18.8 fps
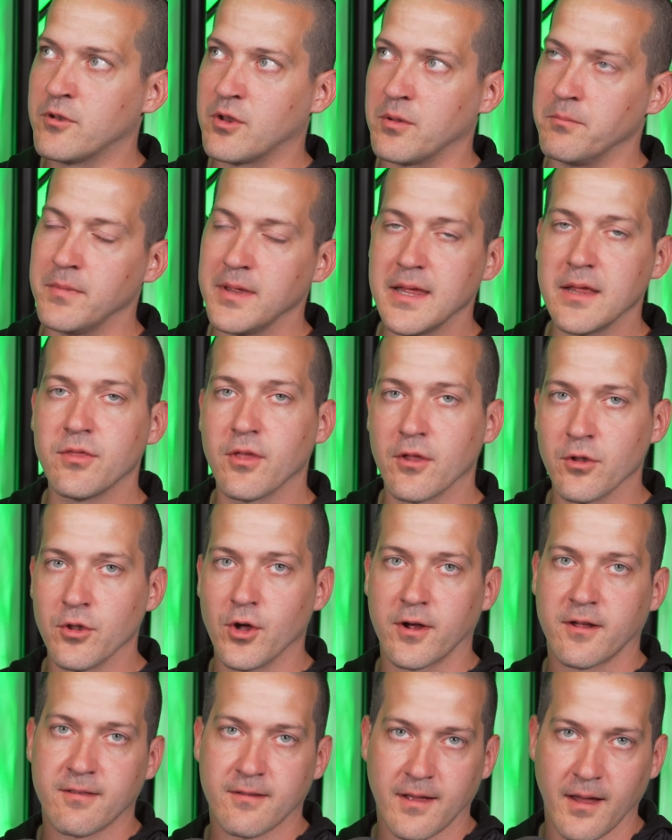to me, the
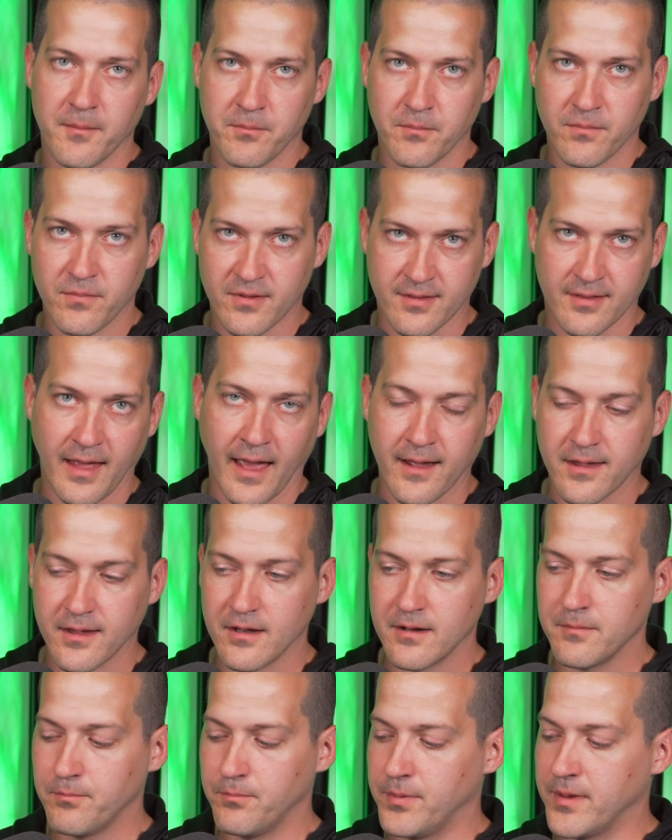looks come
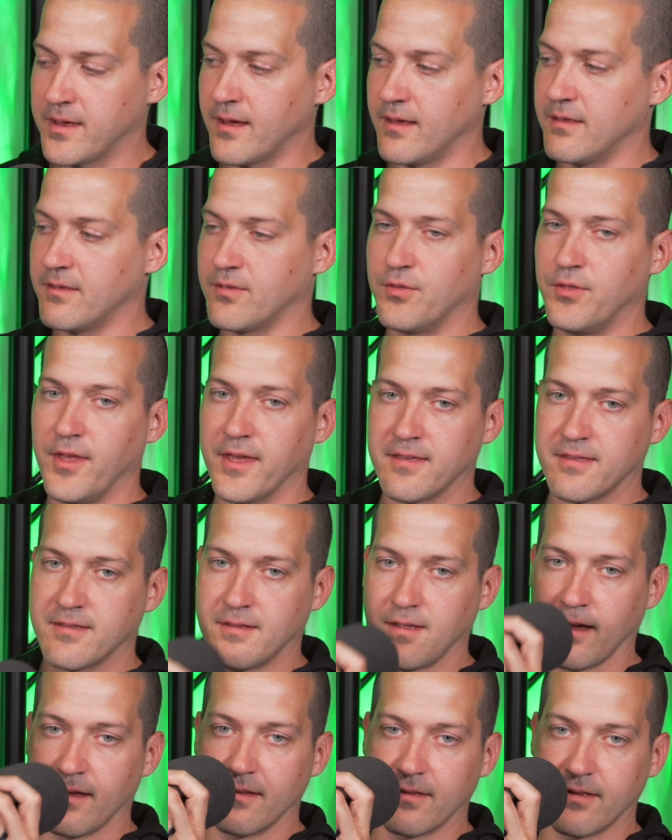second because this
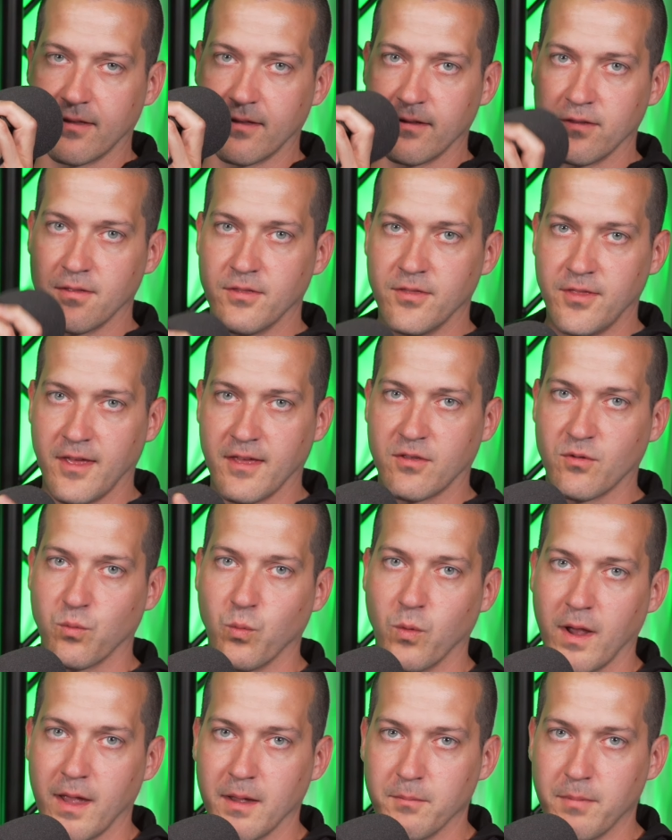does this
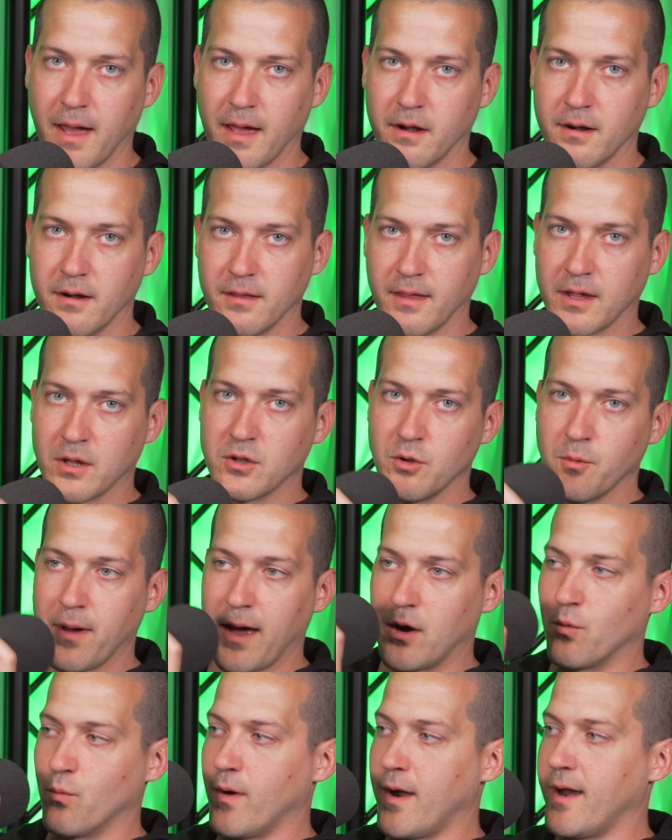way better. Like no
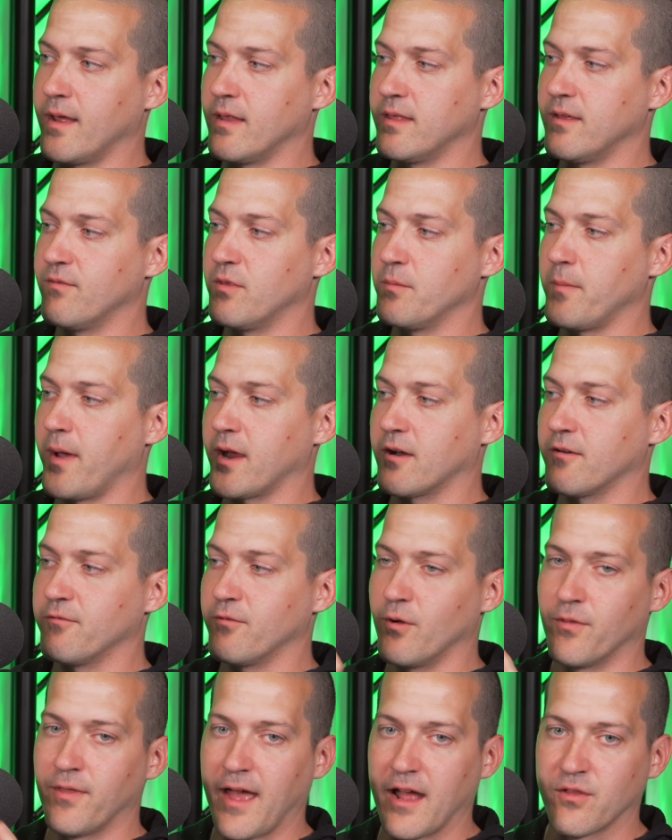matter where I leave the
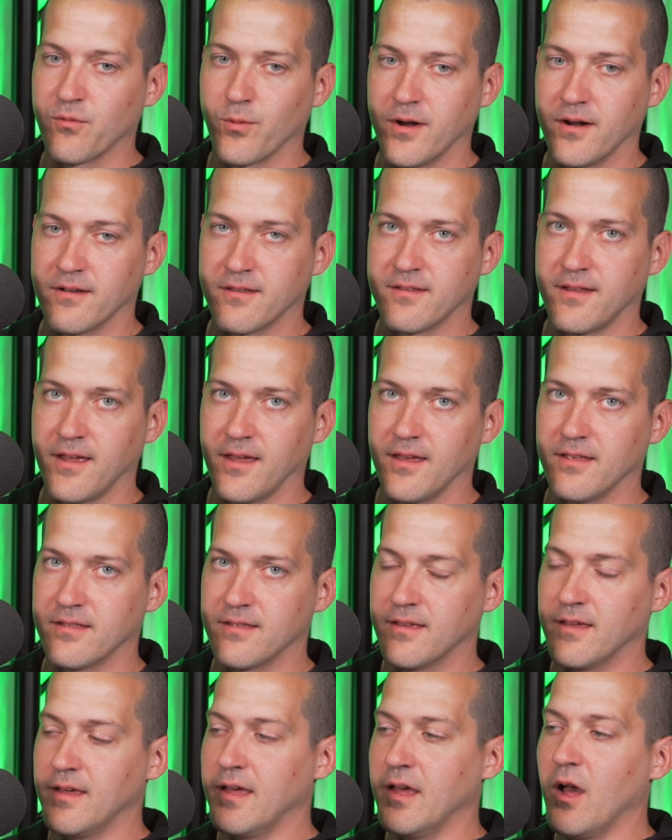microphone, that's where it
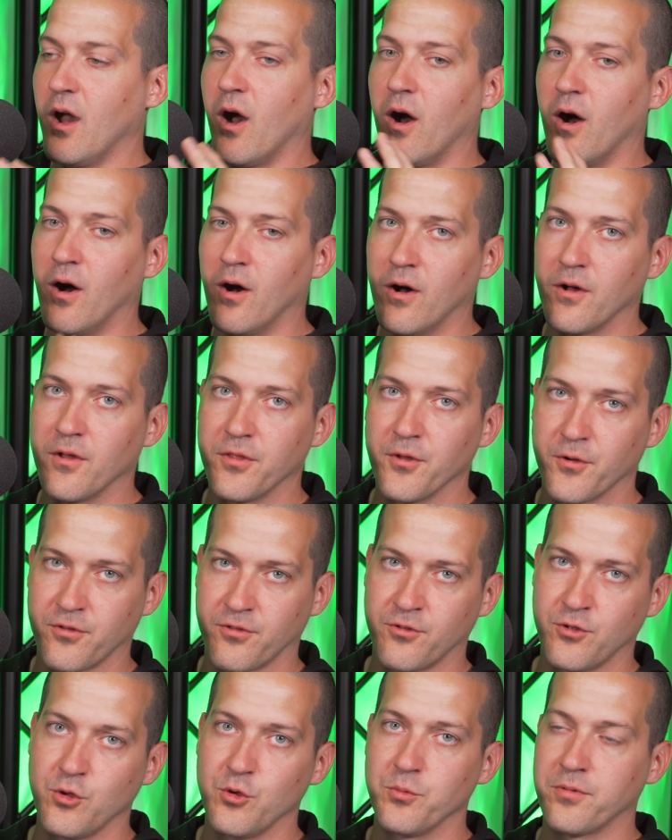stays. All
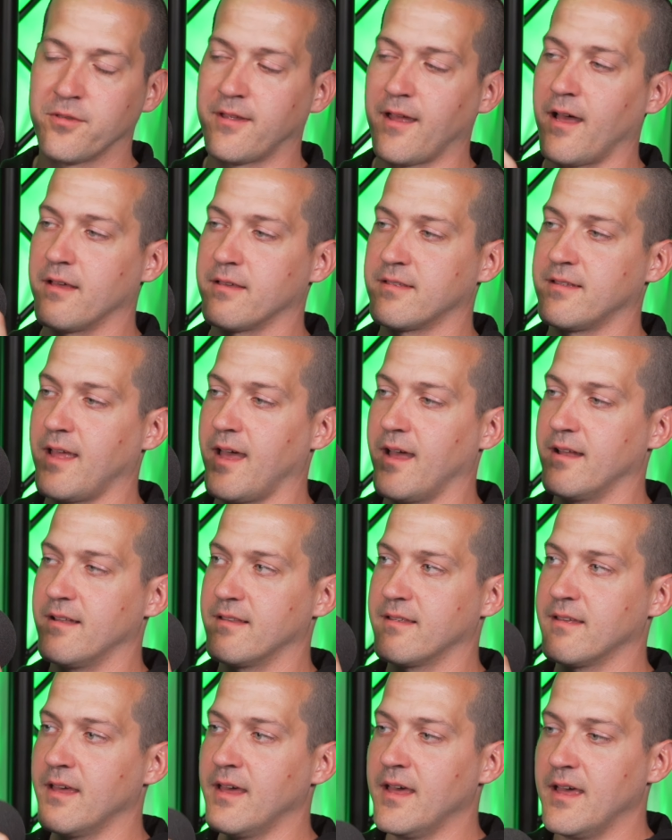those tube style
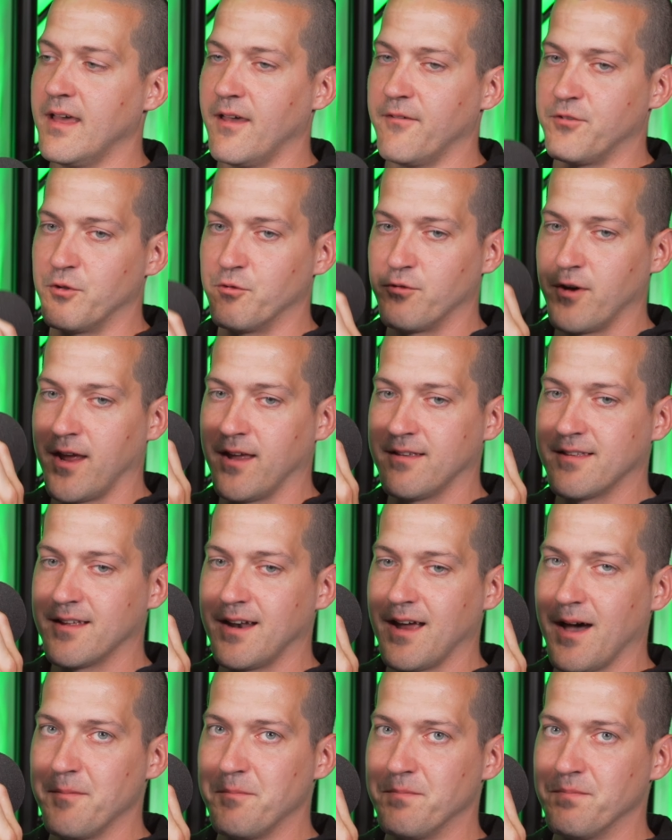stands, if you raise
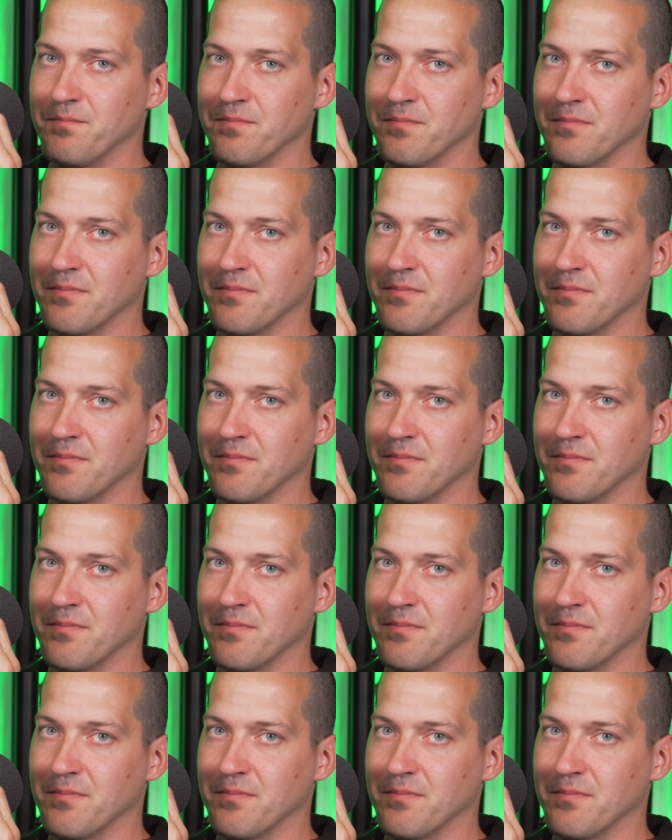it up,